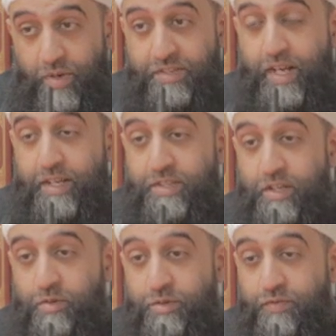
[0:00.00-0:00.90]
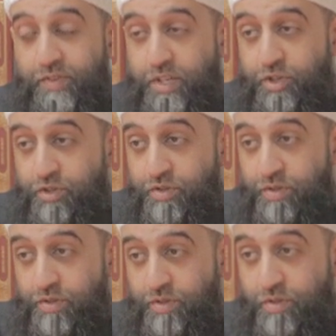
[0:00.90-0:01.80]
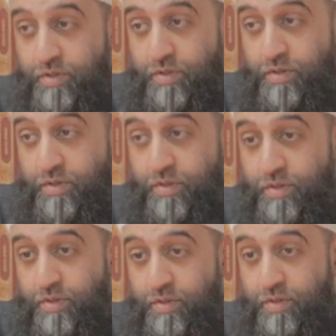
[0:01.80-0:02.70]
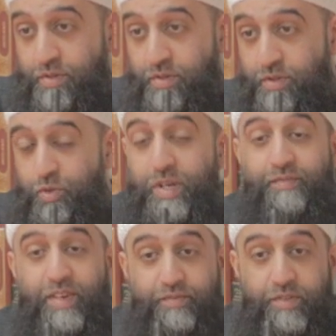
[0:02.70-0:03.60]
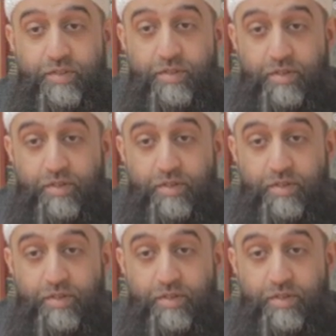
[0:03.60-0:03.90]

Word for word: what day is it going to finish? 25th.